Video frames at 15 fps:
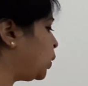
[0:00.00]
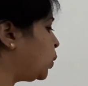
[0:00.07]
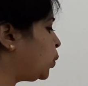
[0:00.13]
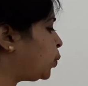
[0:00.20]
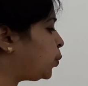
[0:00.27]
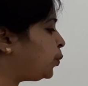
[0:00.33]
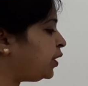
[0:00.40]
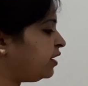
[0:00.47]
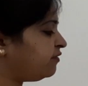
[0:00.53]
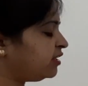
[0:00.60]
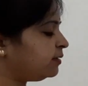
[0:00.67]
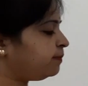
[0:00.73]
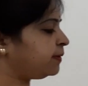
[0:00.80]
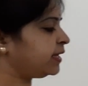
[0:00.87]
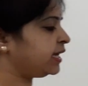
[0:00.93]
We
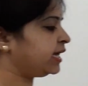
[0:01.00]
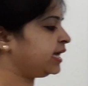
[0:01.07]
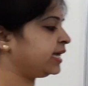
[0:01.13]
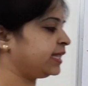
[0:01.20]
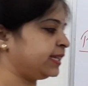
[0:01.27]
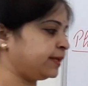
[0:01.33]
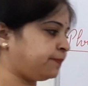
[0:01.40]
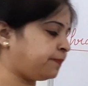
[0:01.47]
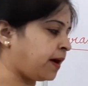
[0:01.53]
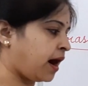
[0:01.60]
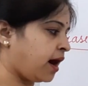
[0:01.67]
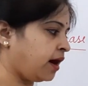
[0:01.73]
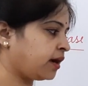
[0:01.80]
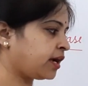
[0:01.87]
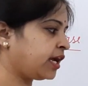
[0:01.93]
will play in the
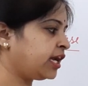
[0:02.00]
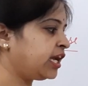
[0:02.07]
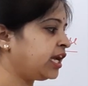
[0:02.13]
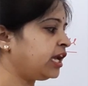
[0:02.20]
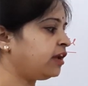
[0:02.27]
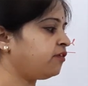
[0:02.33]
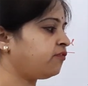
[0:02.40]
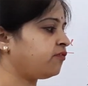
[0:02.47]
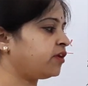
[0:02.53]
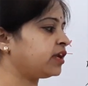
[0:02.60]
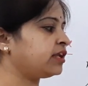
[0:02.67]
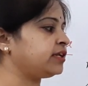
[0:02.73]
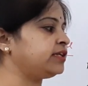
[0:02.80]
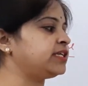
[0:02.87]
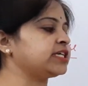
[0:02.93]
park if
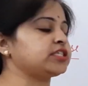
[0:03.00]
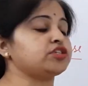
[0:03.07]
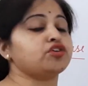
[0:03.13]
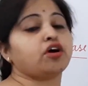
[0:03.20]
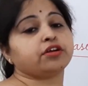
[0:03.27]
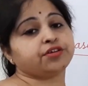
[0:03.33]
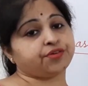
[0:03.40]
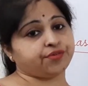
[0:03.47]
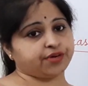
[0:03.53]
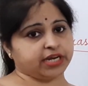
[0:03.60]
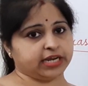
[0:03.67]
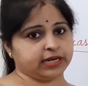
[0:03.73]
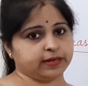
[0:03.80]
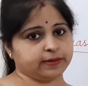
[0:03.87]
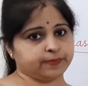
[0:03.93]
it does not
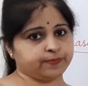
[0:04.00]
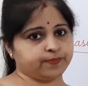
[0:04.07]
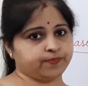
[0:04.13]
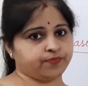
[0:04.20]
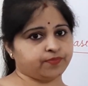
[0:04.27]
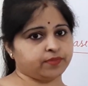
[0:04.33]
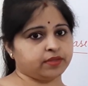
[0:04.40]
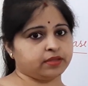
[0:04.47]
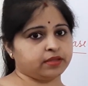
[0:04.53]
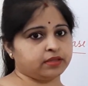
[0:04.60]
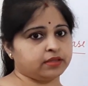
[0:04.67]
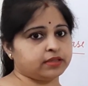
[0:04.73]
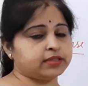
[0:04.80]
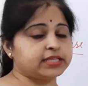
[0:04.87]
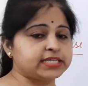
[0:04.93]
rain.
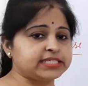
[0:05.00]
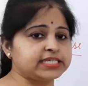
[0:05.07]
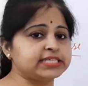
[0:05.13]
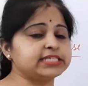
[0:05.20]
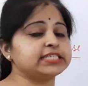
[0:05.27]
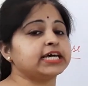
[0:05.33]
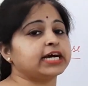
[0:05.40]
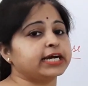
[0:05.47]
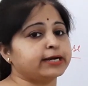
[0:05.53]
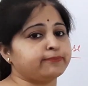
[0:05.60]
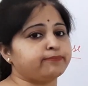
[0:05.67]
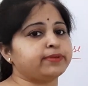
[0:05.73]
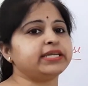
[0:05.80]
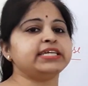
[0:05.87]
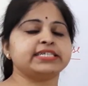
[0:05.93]
This is a
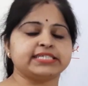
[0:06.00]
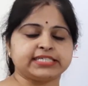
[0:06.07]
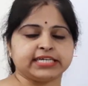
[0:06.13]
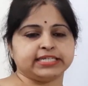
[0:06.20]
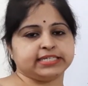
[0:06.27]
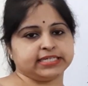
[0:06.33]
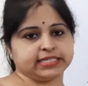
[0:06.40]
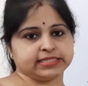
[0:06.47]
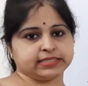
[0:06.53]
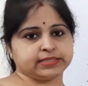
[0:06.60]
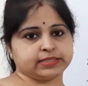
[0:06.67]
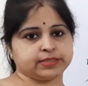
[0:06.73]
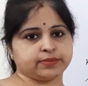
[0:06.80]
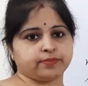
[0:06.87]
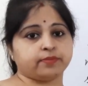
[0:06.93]
complete
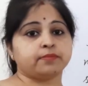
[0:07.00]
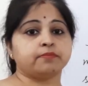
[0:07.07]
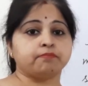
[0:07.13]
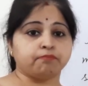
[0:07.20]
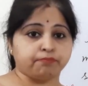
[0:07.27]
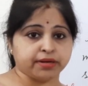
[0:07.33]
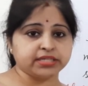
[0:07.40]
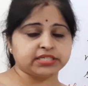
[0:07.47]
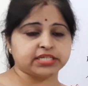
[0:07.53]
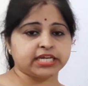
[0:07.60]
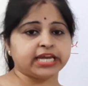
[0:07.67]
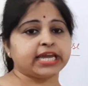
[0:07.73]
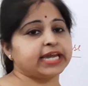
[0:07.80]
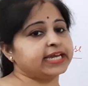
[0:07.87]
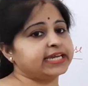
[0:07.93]
sentence, but
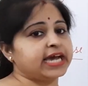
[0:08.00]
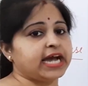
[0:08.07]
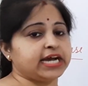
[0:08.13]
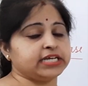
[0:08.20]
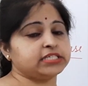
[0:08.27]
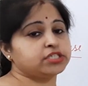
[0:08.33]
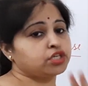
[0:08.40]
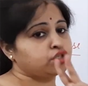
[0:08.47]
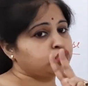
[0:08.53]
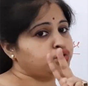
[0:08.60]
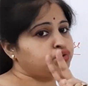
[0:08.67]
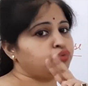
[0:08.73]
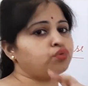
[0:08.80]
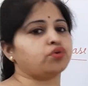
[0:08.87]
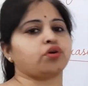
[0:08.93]
it has
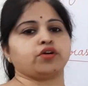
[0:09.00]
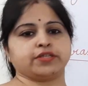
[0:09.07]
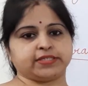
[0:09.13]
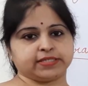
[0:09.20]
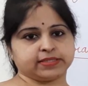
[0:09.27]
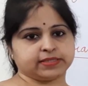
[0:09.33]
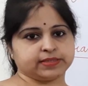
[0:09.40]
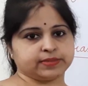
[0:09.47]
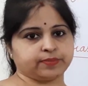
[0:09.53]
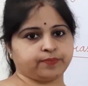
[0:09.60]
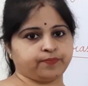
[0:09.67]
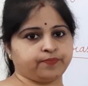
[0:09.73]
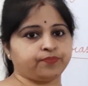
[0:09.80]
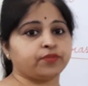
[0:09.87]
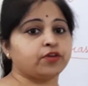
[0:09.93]
two clauses.
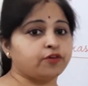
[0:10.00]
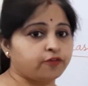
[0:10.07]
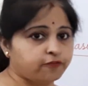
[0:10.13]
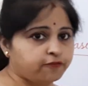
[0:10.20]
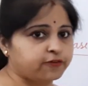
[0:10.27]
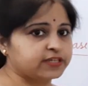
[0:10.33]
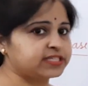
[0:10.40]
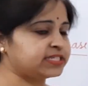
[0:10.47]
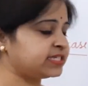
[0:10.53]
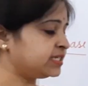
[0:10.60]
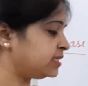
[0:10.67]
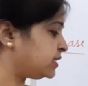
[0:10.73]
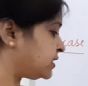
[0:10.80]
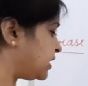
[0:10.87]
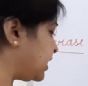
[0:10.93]
First
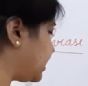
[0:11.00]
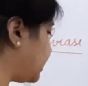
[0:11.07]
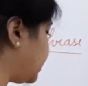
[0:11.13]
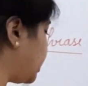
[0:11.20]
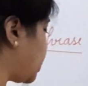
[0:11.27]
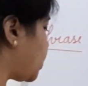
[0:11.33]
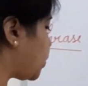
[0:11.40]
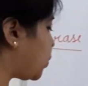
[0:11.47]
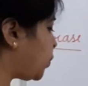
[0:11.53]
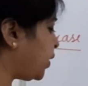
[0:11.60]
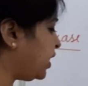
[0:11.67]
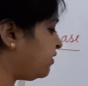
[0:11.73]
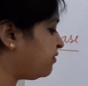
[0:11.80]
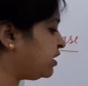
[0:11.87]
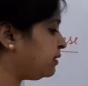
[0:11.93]
is,
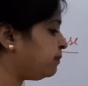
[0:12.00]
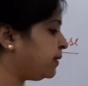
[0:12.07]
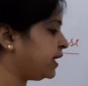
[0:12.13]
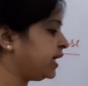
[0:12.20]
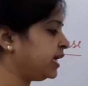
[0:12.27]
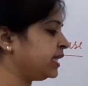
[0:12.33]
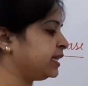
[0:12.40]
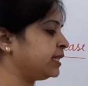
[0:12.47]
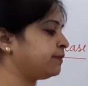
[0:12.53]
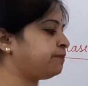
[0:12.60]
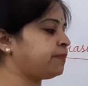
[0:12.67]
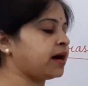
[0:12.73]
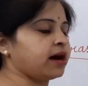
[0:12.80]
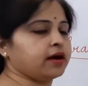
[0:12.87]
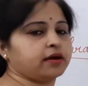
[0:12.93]
we will play in the
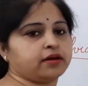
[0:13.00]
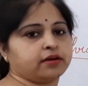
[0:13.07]
park.